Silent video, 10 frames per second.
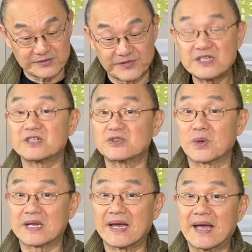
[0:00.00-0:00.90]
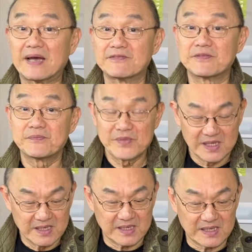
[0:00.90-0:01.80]
vintage one I have,
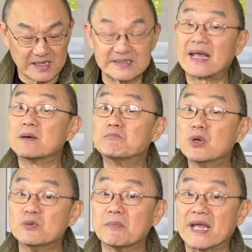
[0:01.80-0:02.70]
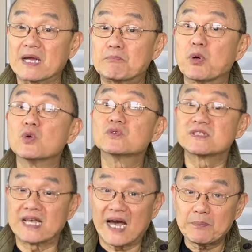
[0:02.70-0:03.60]
uh, that a bootmaker pulls
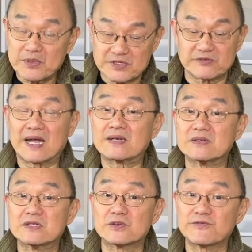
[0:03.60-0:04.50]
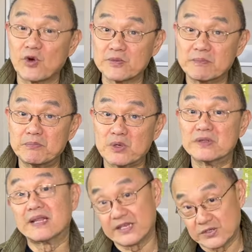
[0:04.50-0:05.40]
the uppers around to form the boot
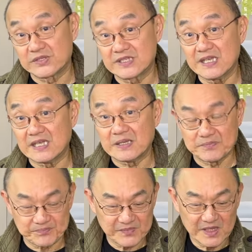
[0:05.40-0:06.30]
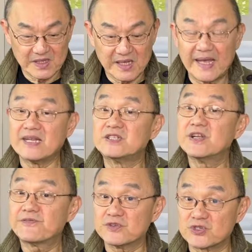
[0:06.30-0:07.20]
that you see. A
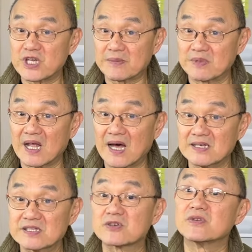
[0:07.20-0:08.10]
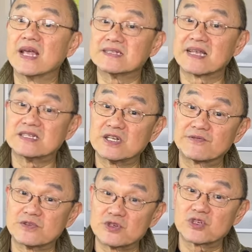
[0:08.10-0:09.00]
different shaped last creates a
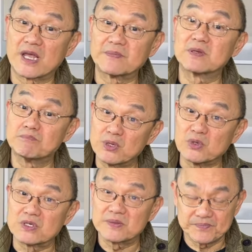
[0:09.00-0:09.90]
different shaped boot.